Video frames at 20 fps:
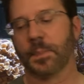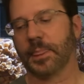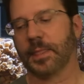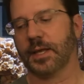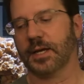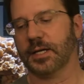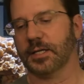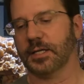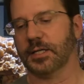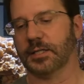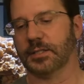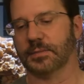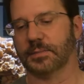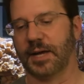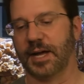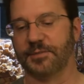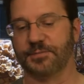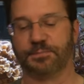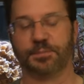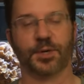Um,
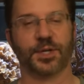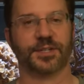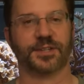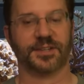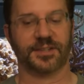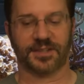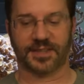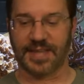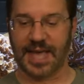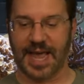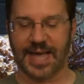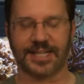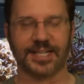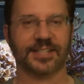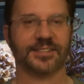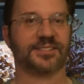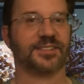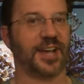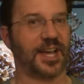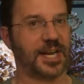I've put that
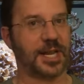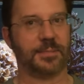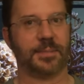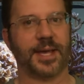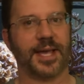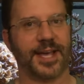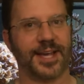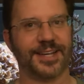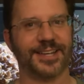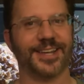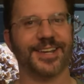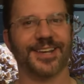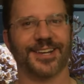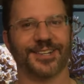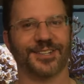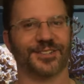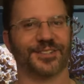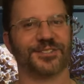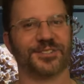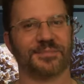inside a bag and
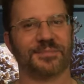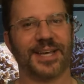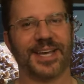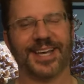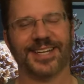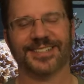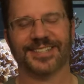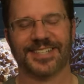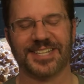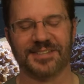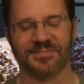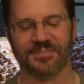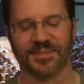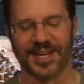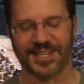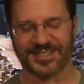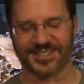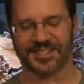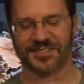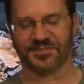closed the bag to keep my
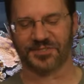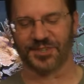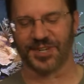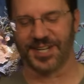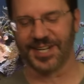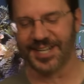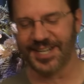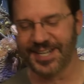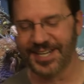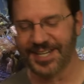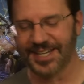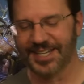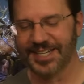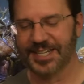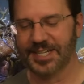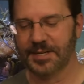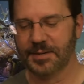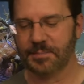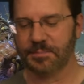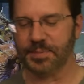stuff dry.
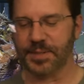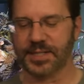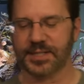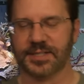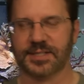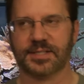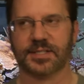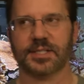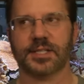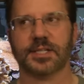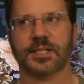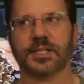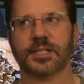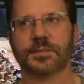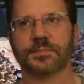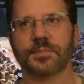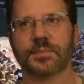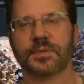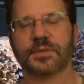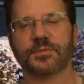But
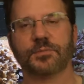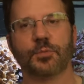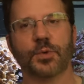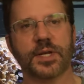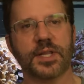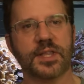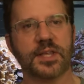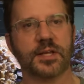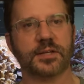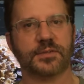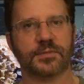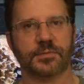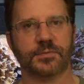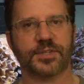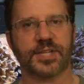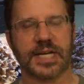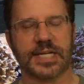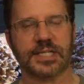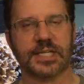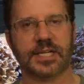um, one of the
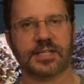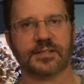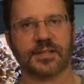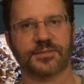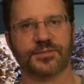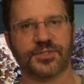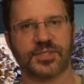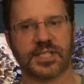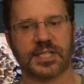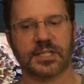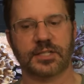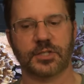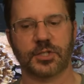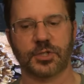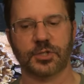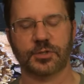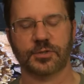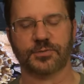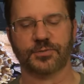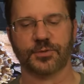techniques I've seen
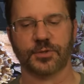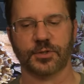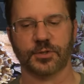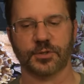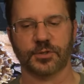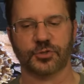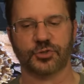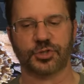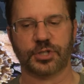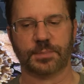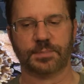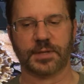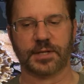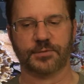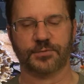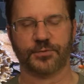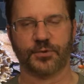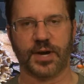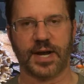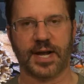used for shipping
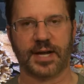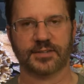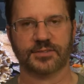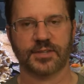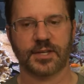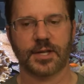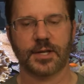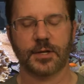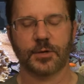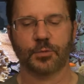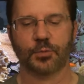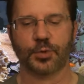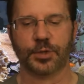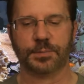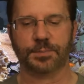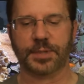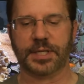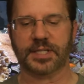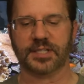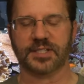frags would
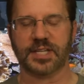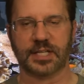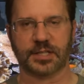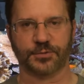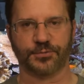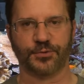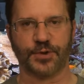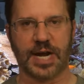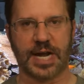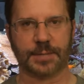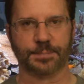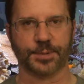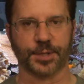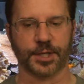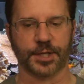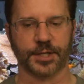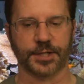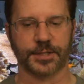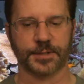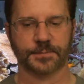be to take the frag
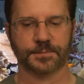plug